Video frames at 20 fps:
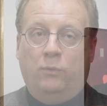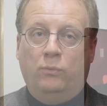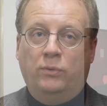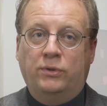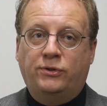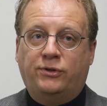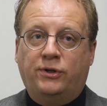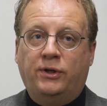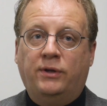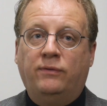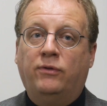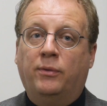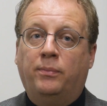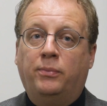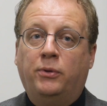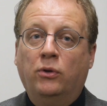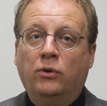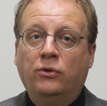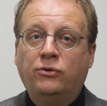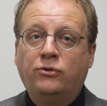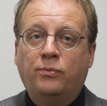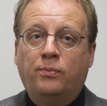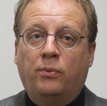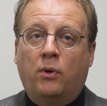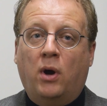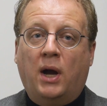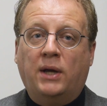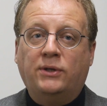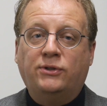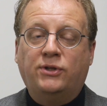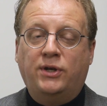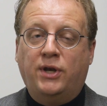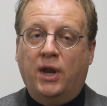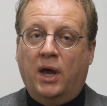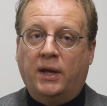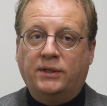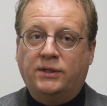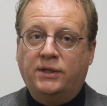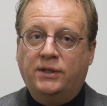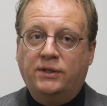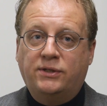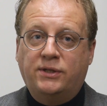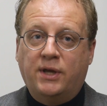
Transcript: received the Pulitzer Prize in nineteen